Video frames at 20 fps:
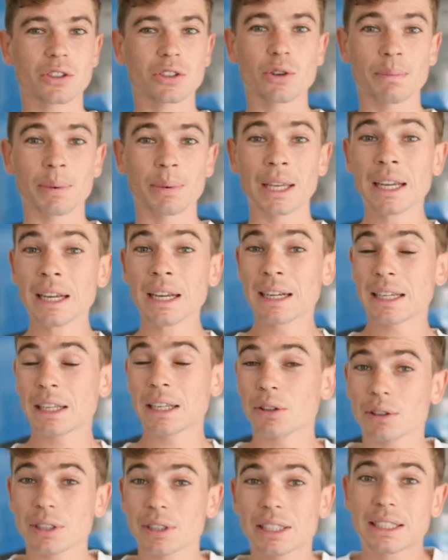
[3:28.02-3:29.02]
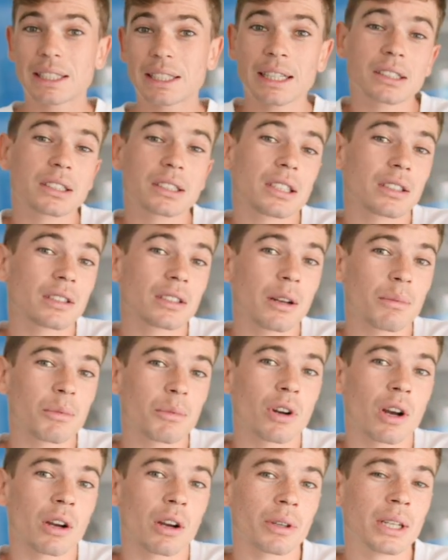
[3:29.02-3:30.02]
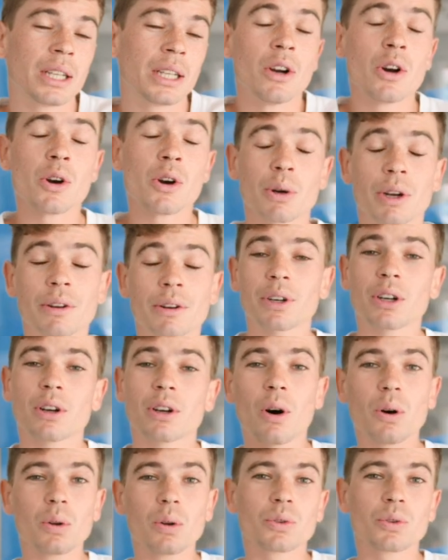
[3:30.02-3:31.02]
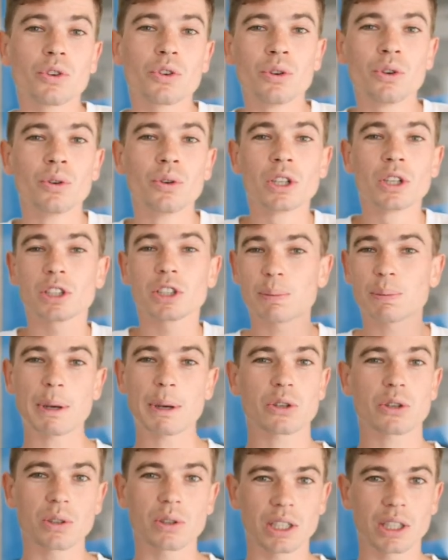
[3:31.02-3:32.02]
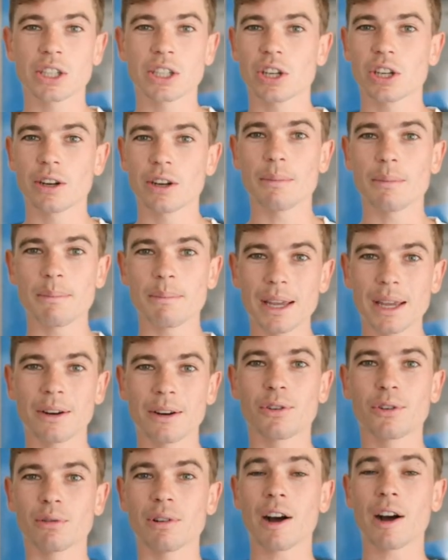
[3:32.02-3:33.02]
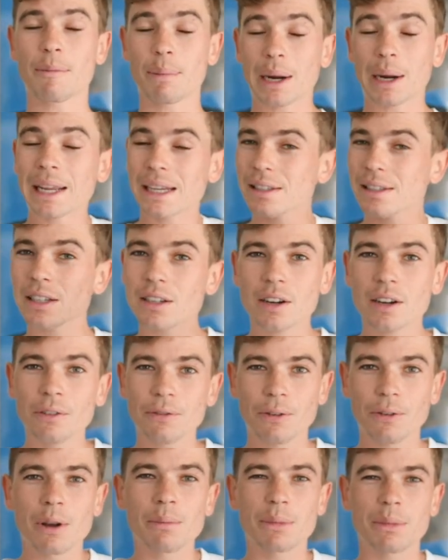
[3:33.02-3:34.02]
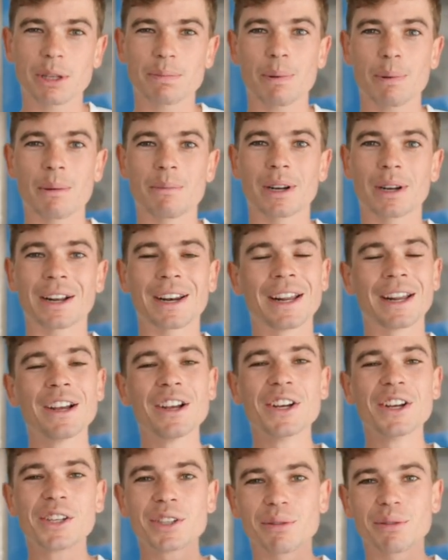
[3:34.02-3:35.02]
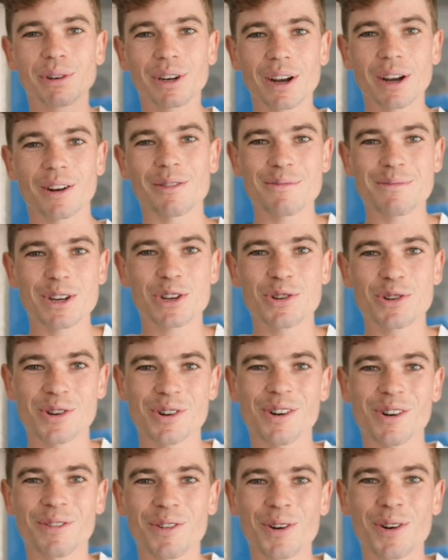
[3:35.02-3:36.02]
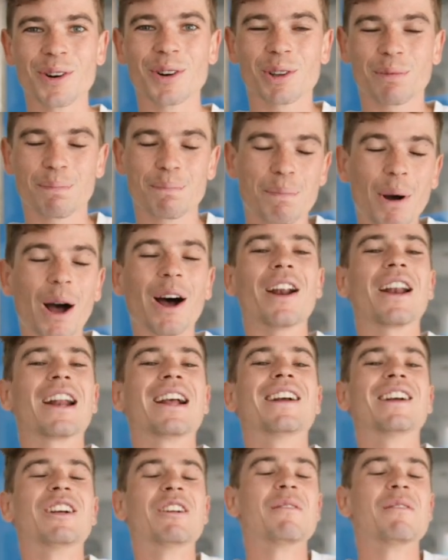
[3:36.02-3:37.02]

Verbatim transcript: this could be either a sixth WRE or even a whole new special edition made for Ralph. But he hasn't confirmed this publicly, so we can't be sure, of course. But